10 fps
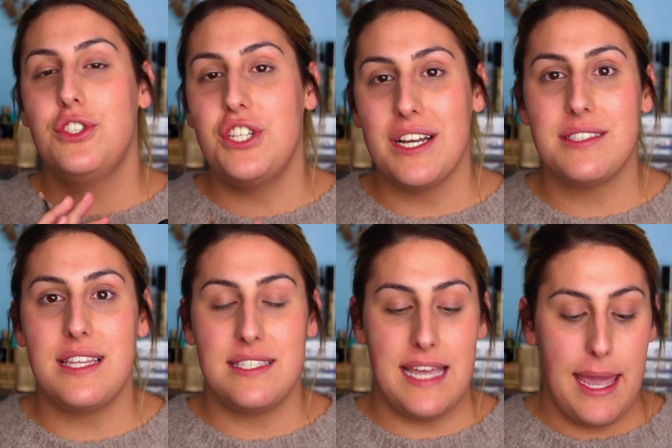
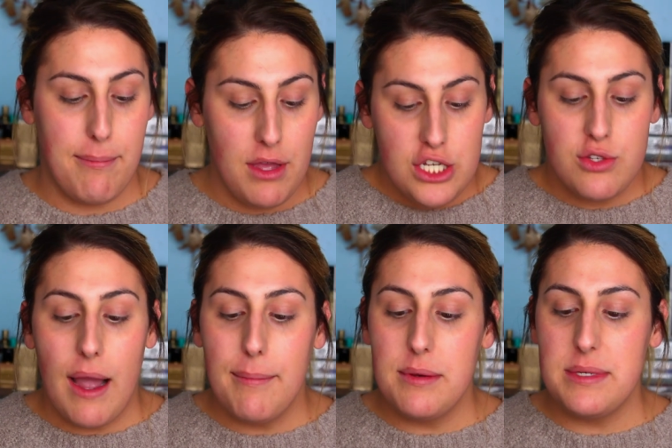just the same. So
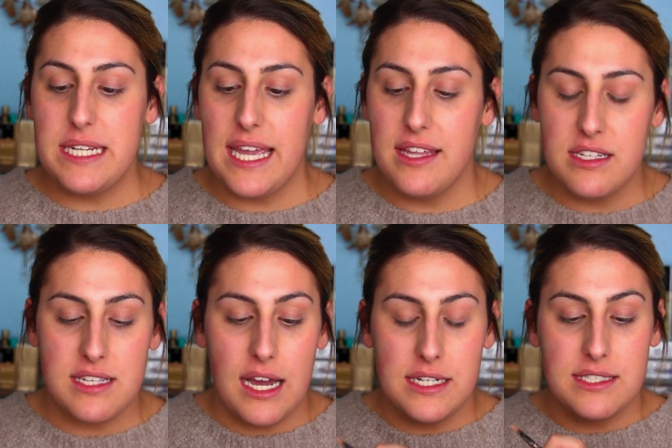I'm going to be taking
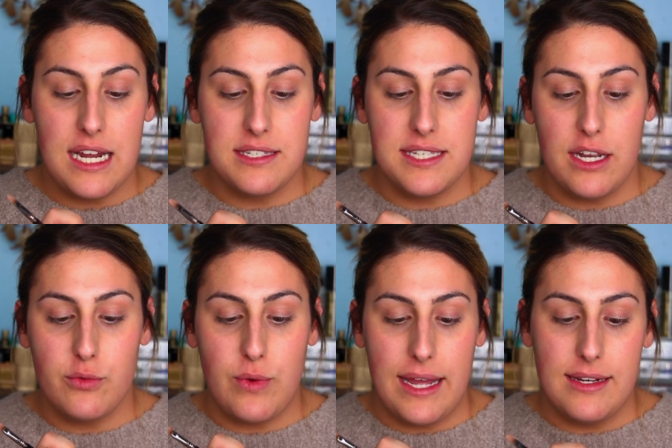this
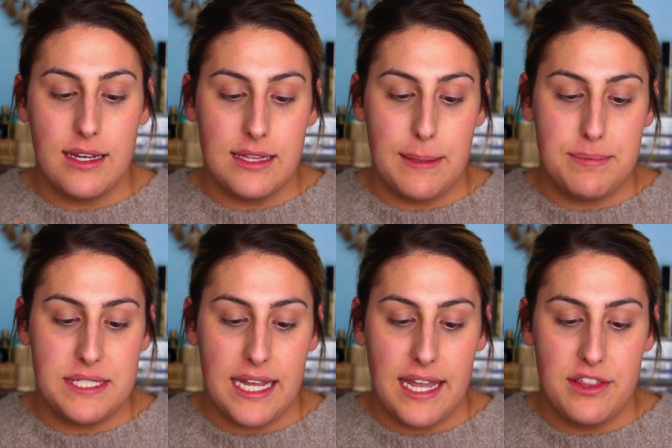Anastasia red
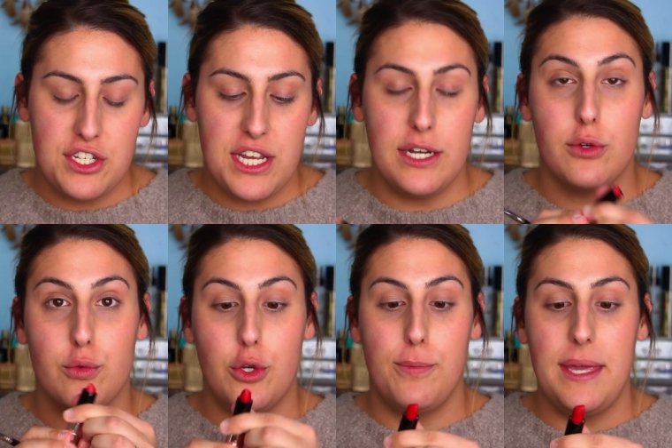lipstick in the shade
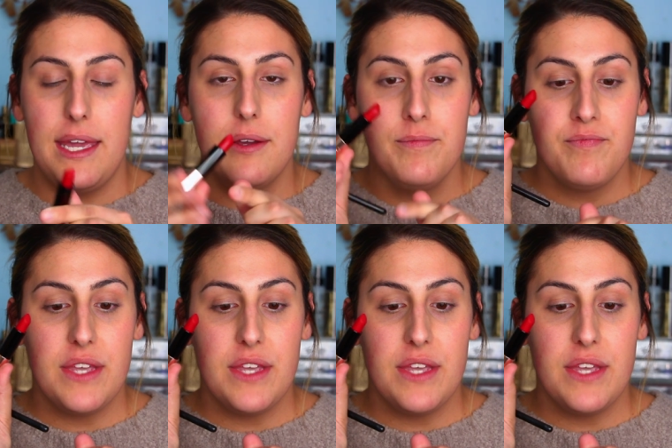Ruby.